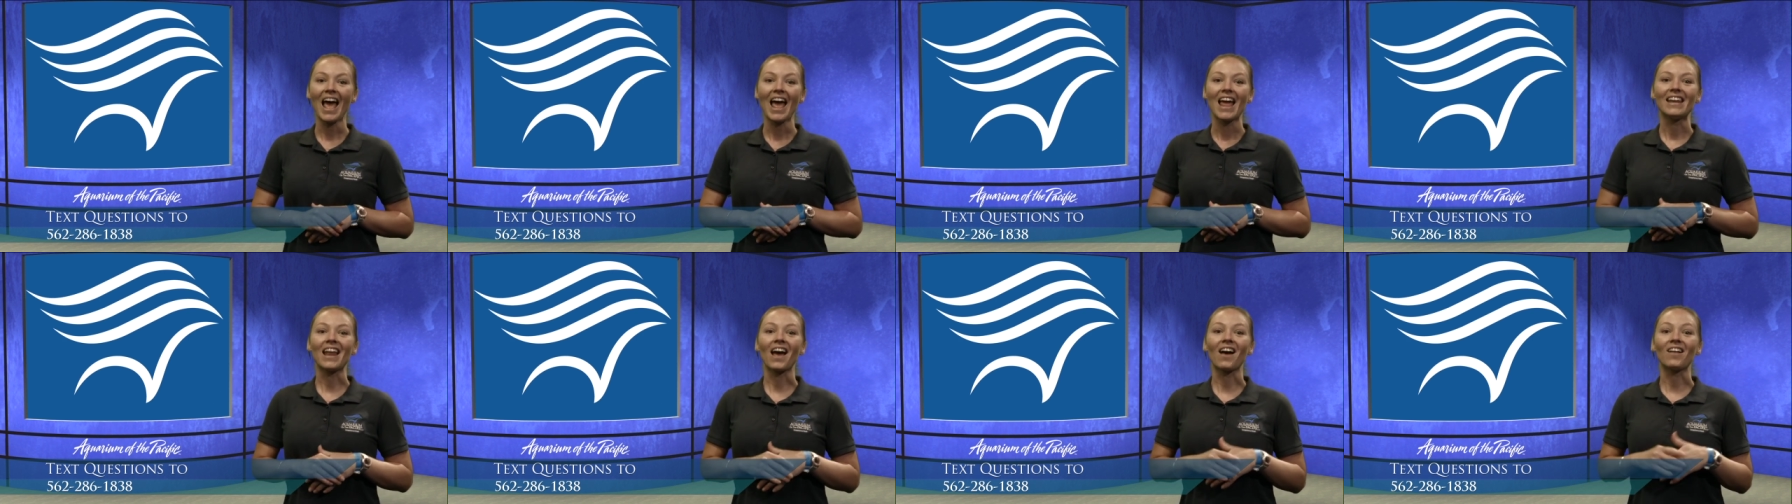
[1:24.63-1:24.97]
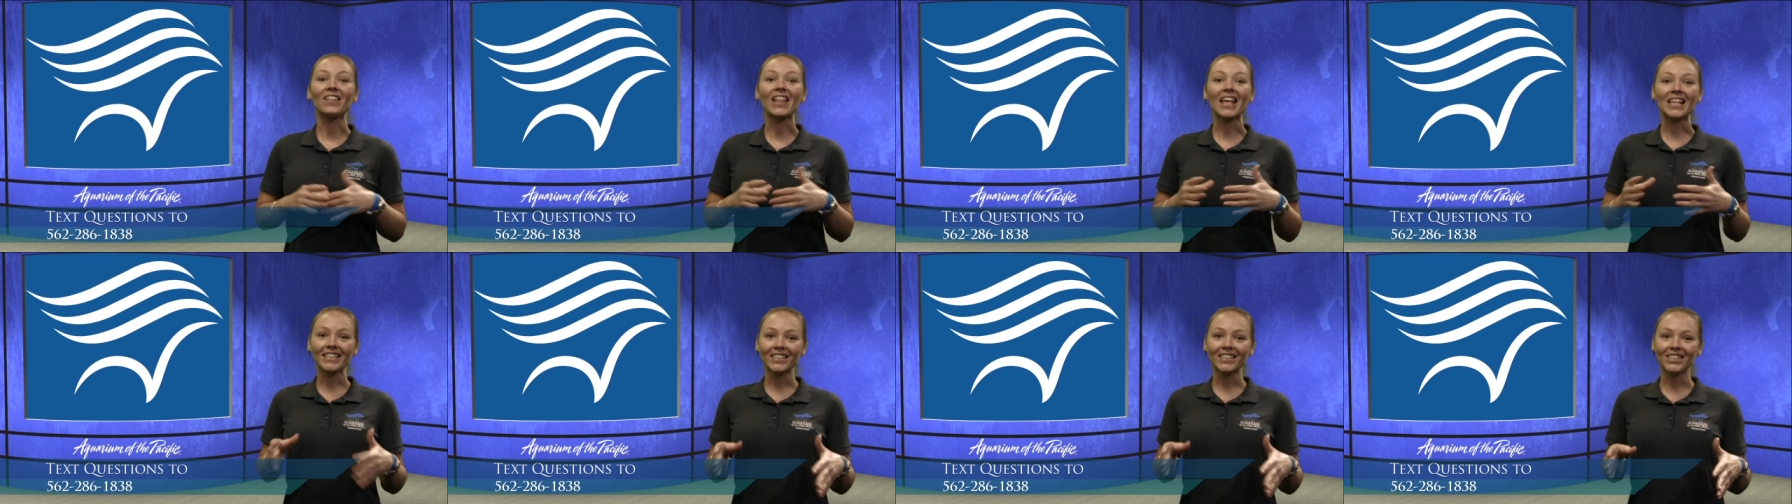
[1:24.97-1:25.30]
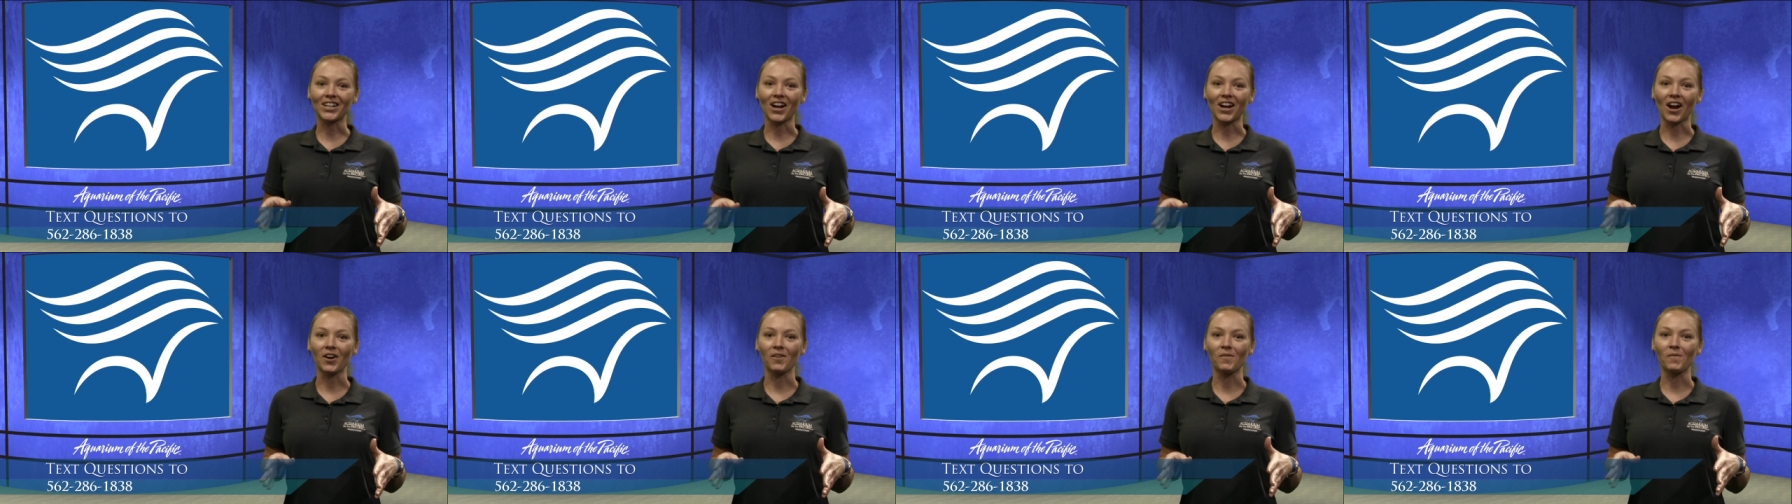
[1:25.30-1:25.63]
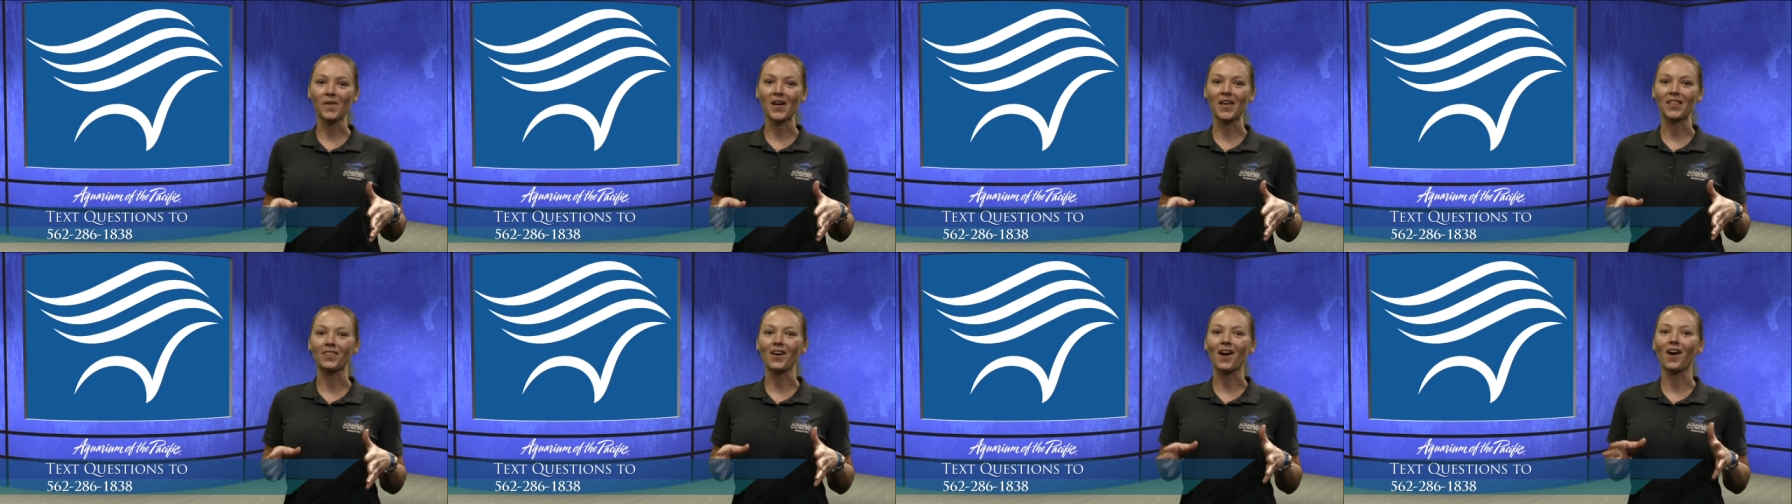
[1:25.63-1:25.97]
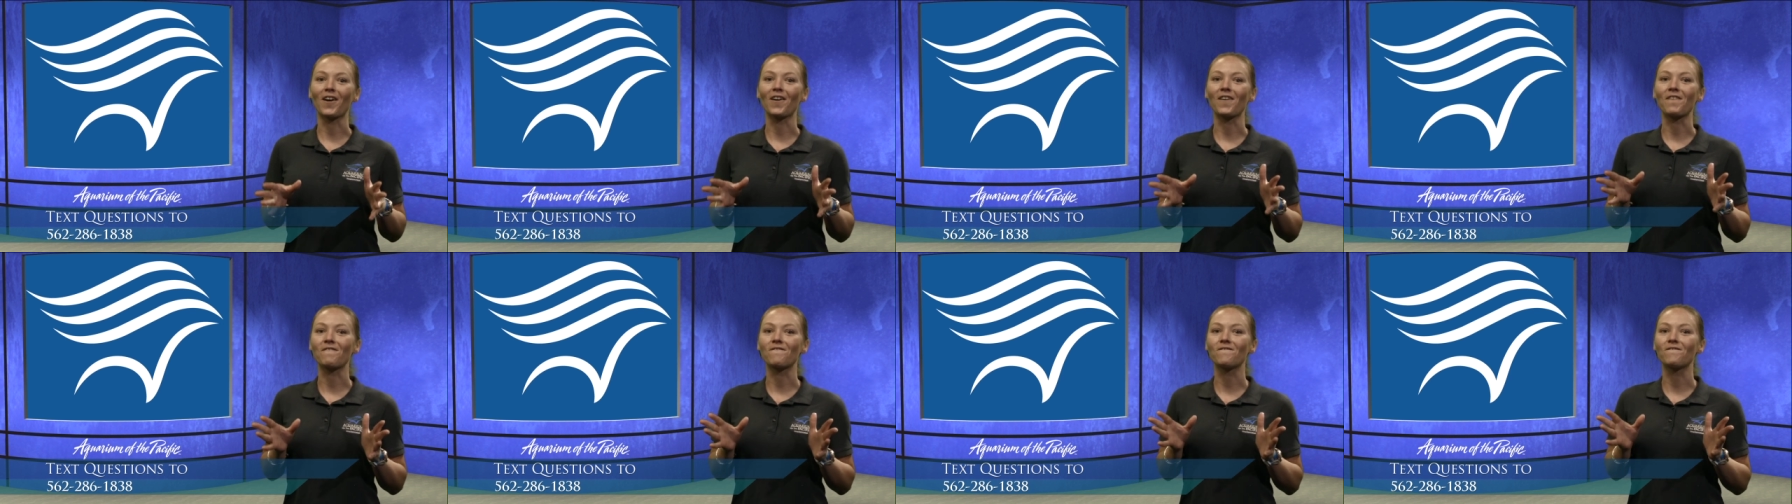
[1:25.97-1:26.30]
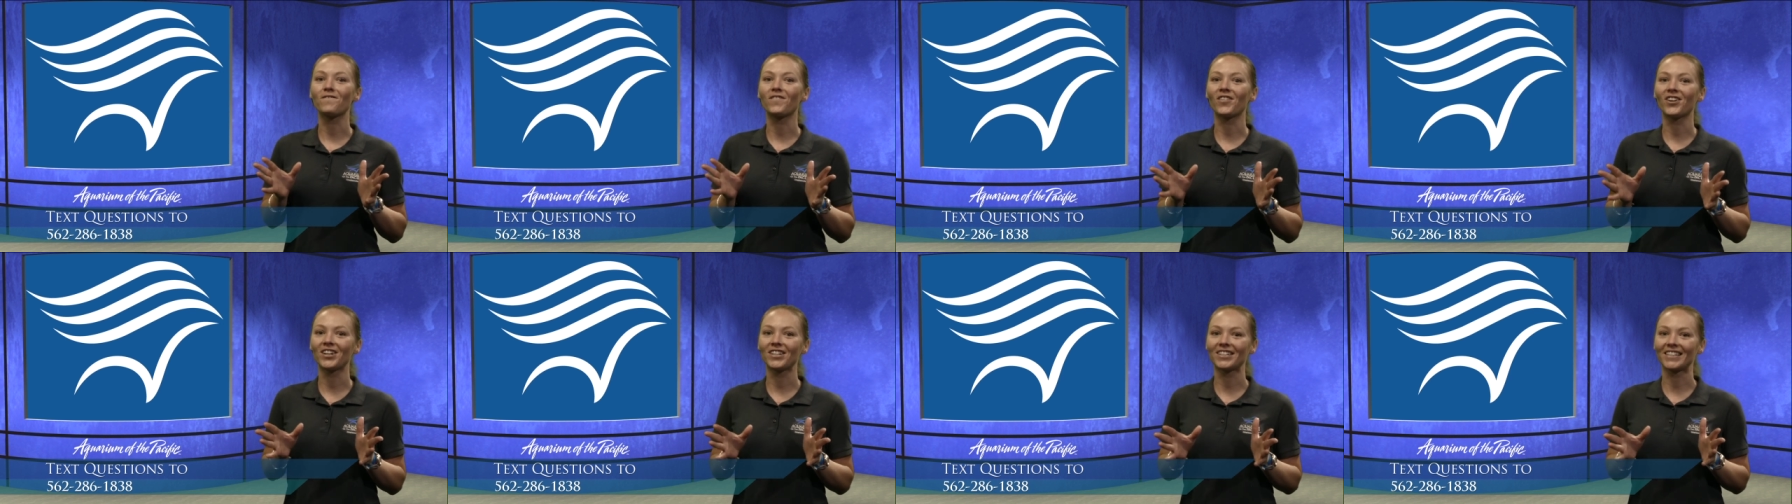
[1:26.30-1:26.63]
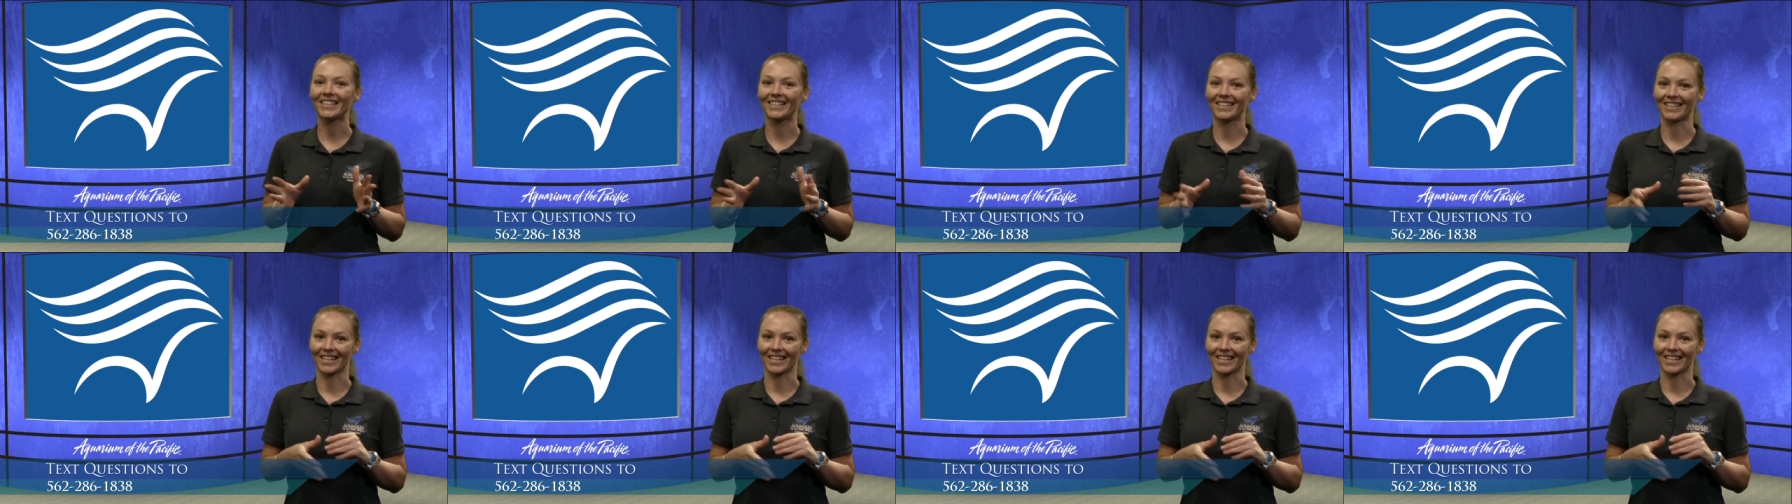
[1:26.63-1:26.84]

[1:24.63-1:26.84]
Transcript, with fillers: Now let's start with our first